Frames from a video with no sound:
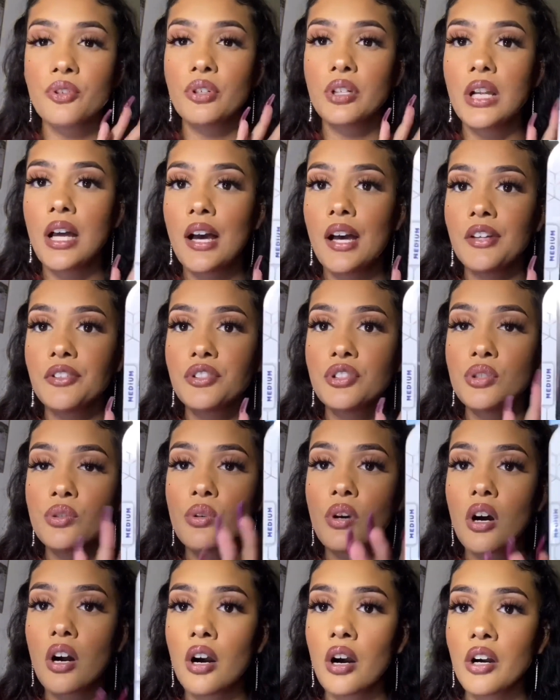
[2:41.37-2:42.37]
not
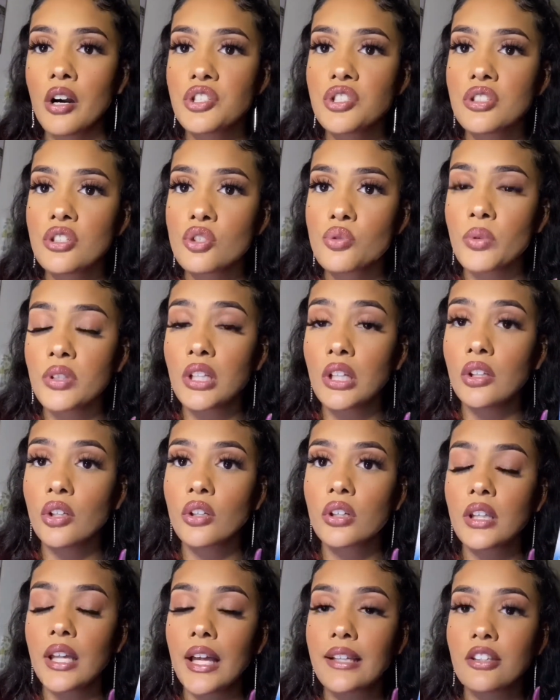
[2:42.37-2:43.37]
too harsh this is what they
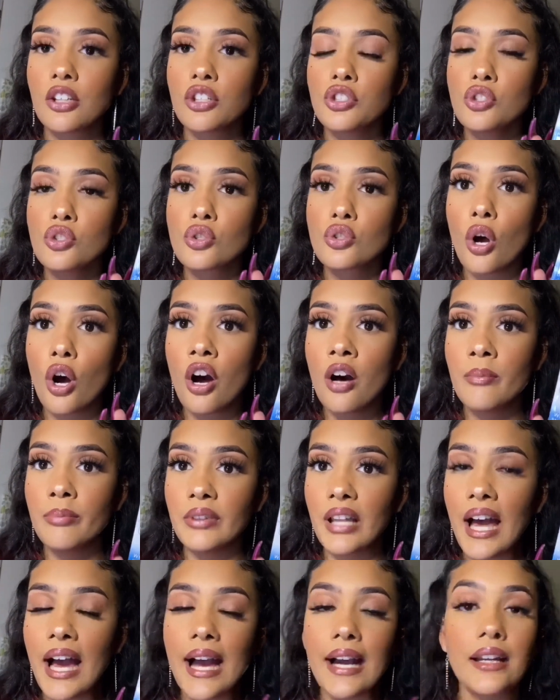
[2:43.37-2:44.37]
look like they're just all
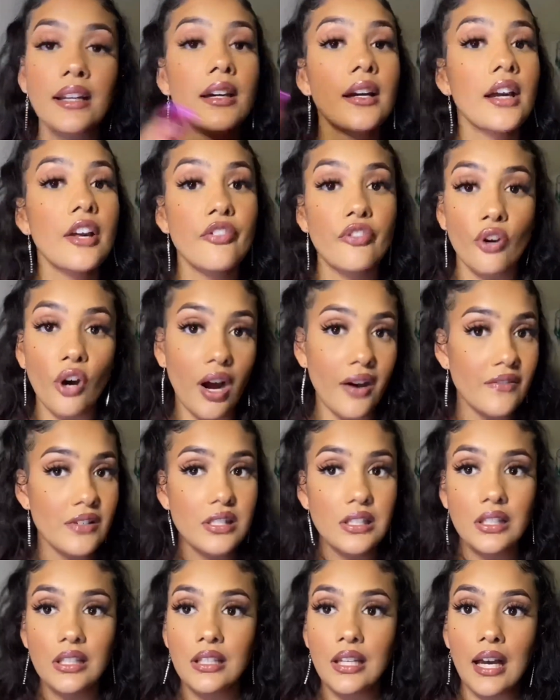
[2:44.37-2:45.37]
black they're
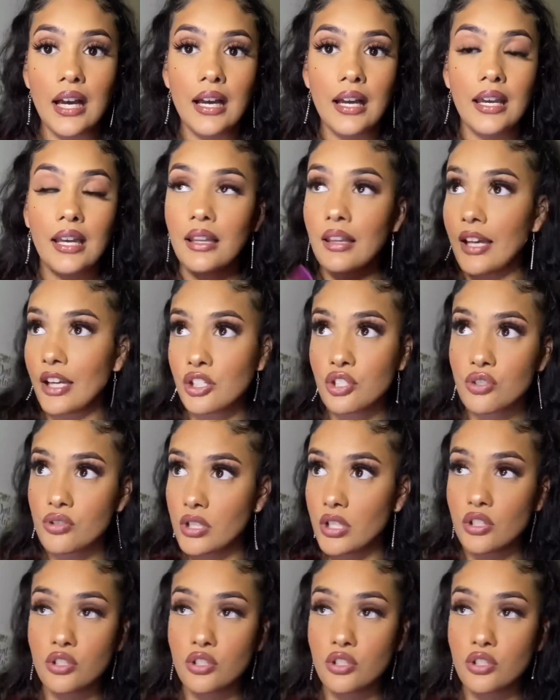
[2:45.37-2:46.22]
obviously not electric